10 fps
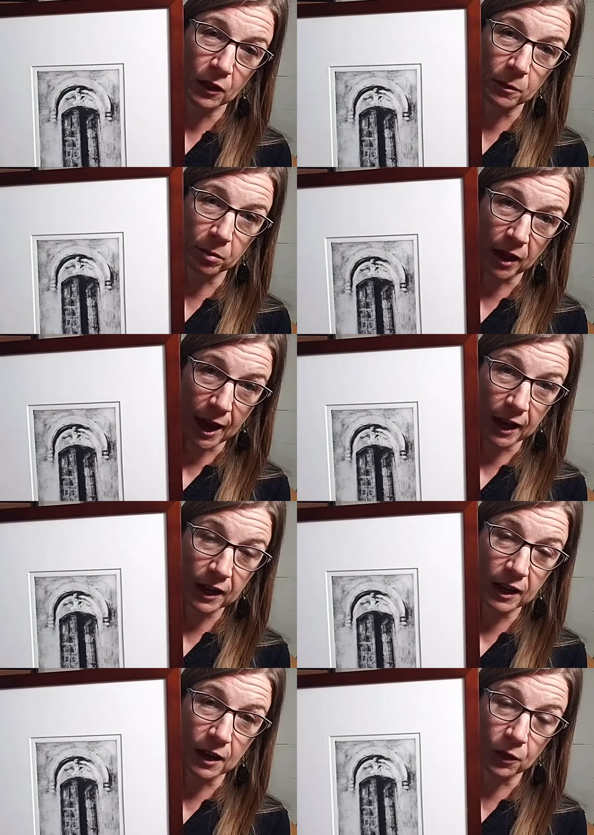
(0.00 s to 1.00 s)
the
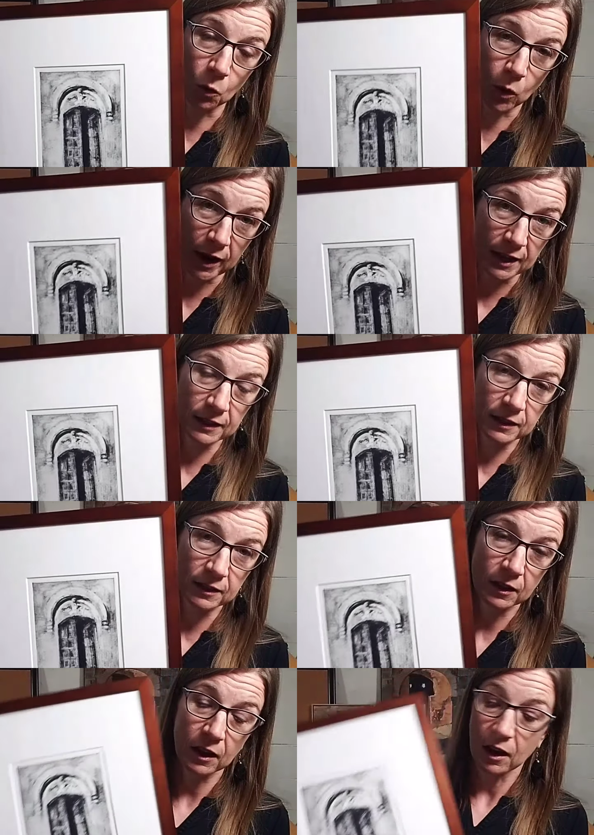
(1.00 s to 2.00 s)
black and the white.
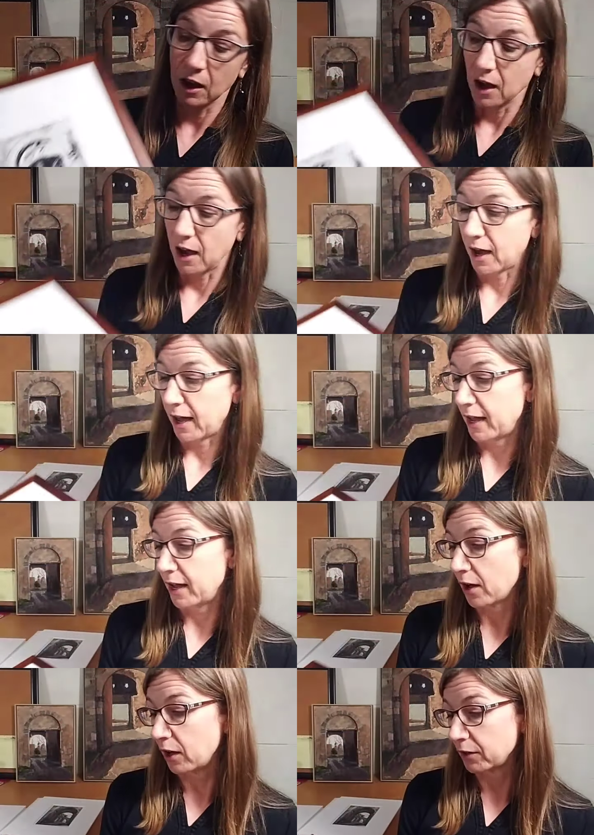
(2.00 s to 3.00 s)

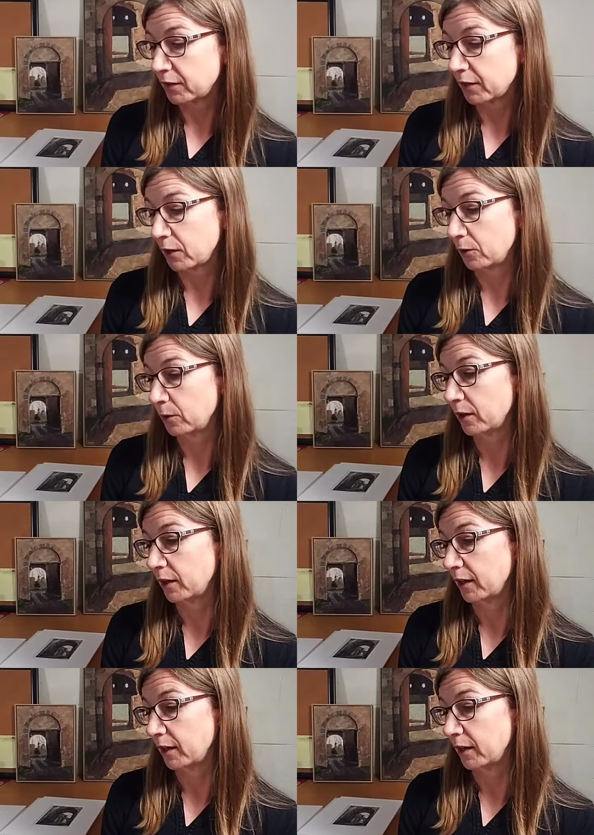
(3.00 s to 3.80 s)
I also,